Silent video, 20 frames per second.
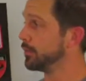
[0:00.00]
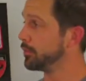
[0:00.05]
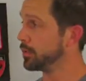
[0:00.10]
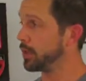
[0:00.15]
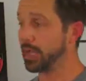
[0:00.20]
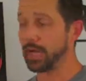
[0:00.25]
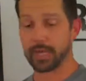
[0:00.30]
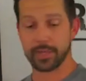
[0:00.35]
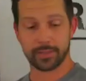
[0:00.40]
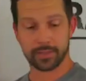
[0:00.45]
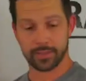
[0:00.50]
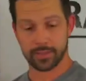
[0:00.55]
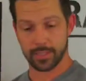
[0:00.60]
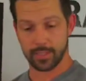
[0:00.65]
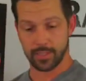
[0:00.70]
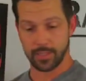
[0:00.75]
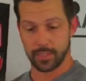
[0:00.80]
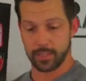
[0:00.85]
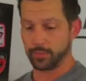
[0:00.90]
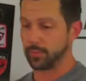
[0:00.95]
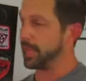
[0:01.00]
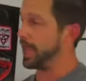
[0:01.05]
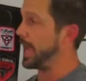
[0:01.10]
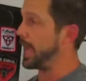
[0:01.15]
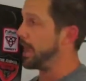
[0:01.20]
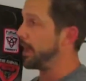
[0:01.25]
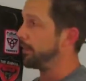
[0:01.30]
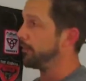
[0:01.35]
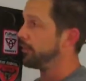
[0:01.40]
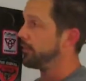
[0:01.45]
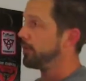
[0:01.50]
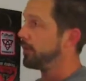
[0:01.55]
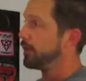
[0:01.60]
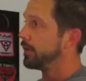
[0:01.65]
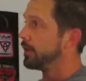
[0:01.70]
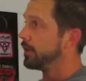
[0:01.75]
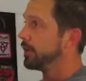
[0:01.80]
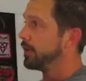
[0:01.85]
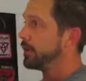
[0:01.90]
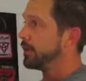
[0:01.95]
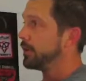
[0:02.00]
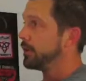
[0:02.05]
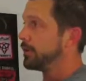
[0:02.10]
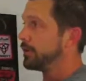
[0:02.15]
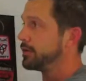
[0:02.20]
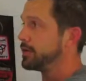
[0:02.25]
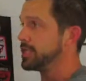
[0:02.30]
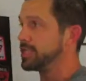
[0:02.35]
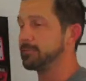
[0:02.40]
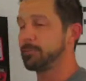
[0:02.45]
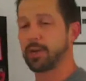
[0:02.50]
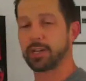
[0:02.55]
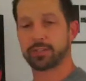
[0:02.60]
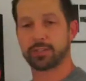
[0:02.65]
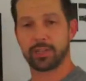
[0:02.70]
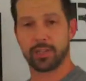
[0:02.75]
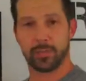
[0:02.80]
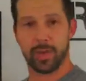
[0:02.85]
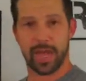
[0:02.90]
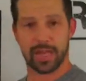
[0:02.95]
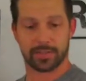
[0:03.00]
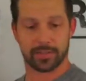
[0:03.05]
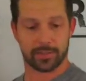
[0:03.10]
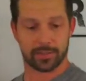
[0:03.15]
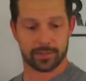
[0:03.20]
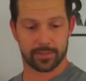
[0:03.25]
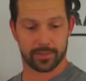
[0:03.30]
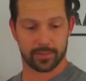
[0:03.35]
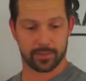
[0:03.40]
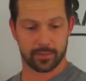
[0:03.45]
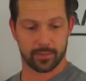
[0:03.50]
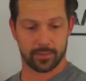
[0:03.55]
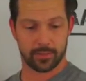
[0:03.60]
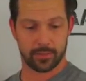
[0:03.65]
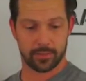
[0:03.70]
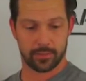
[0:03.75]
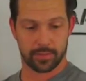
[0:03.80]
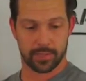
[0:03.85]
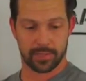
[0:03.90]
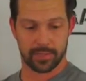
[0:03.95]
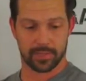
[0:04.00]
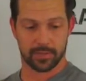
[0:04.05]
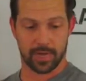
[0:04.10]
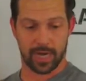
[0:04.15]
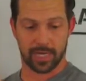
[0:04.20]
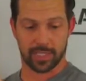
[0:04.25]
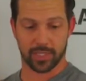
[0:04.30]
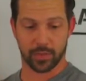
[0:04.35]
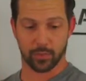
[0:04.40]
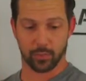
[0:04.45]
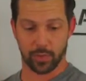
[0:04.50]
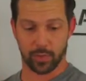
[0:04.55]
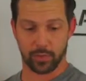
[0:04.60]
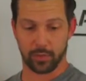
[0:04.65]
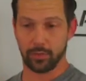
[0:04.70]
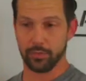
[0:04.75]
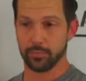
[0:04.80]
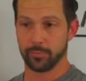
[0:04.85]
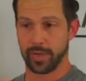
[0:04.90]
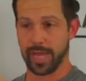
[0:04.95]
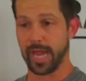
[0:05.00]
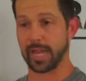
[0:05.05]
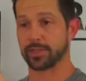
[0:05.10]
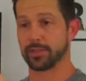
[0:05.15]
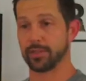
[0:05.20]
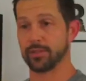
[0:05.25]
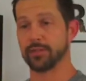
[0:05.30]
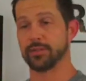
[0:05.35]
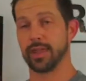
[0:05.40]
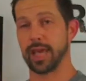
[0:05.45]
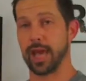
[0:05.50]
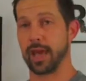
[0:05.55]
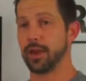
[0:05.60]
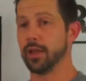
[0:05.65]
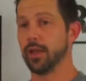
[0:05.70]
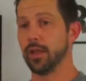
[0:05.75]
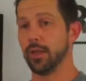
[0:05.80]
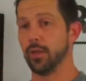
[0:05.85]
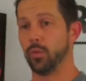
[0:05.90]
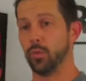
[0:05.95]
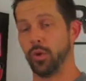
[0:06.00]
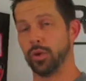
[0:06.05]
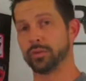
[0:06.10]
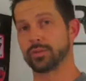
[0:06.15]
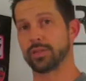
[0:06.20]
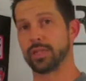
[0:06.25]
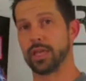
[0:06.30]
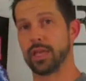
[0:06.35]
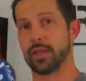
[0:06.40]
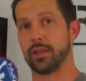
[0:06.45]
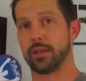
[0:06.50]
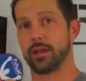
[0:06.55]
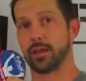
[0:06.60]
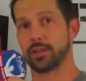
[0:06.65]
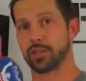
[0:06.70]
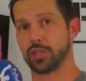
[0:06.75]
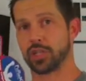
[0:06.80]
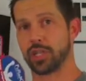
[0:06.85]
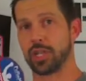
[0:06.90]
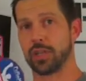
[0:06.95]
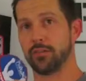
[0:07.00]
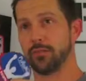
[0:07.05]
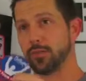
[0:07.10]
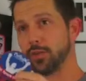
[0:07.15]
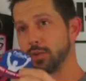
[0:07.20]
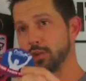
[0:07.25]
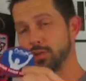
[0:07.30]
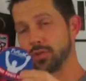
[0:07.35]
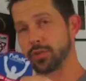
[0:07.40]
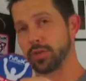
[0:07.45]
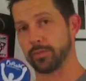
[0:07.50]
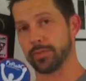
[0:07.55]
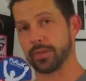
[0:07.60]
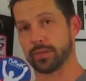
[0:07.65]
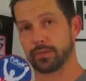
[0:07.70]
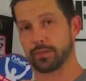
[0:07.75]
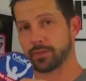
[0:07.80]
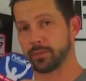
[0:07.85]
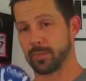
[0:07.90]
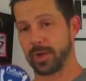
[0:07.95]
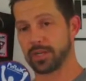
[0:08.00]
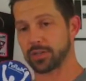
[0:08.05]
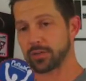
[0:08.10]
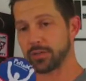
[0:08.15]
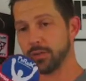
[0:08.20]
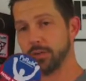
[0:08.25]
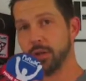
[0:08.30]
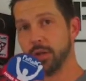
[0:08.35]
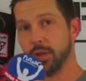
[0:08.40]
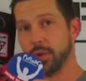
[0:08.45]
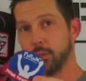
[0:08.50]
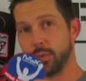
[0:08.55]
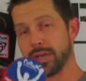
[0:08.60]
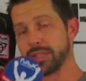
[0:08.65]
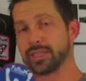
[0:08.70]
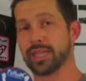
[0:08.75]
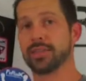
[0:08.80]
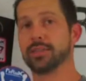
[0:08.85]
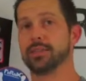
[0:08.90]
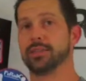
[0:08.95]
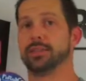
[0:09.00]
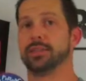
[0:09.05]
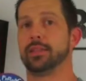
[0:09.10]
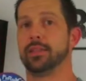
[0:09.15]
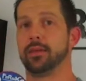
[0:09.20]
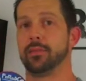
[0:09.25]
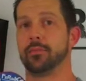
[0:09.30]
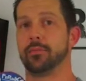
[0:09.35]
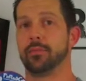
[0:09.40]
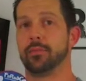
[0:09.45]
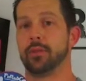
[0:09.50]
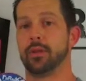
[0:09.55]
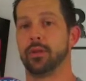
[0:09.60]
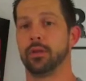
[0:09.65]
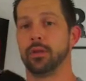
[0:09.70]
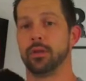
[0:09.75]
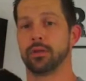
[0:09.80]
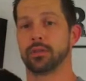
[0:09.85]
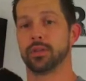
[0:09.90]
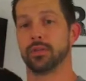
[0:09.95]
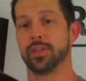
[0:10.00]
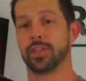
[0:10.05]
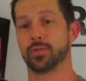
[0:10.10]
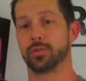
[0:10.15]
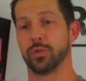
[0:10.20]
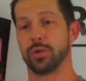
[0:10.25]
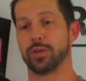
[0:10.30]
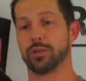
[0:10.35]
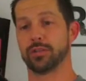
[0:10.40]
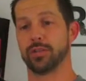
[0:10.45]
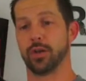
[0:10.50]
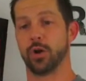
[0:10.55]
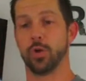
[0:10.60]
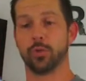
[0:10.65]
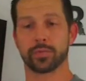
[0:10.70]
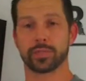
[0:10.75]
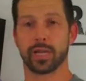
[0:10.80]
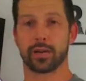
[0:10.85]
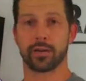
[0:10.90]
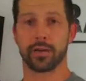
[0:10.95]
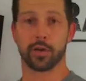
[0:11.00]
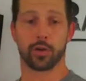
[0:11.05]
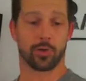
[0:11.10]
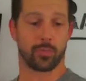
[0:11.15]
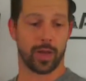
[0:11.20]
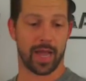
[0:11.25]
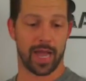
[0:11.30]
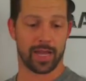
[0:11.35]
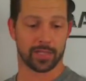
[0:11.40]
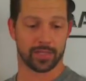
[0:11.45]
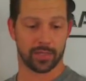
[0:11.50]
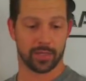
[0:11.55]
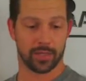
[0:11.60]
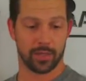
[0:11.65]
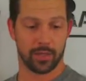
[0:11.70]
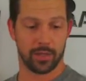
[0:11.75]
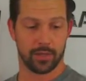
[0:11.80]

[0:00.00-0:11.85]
Plus, we have these specialty patches. These are actually real patches that once they achieve or do something special, we send these to them. So this one is the Hometown Hero patch.